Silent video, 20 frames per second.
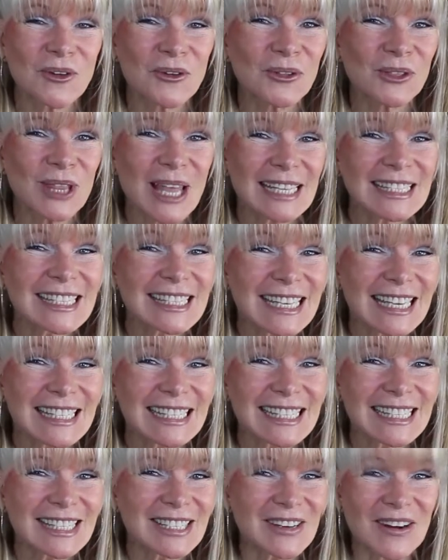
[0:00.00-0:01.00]
Let's
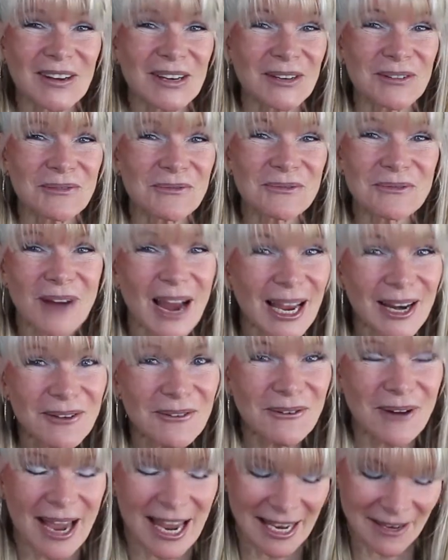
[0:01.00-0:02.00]
get started right
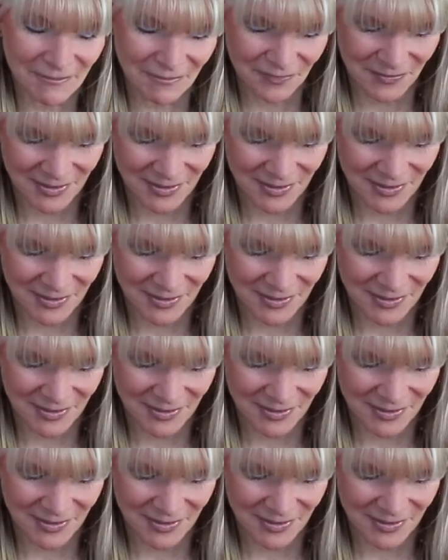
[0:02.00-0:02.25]
away.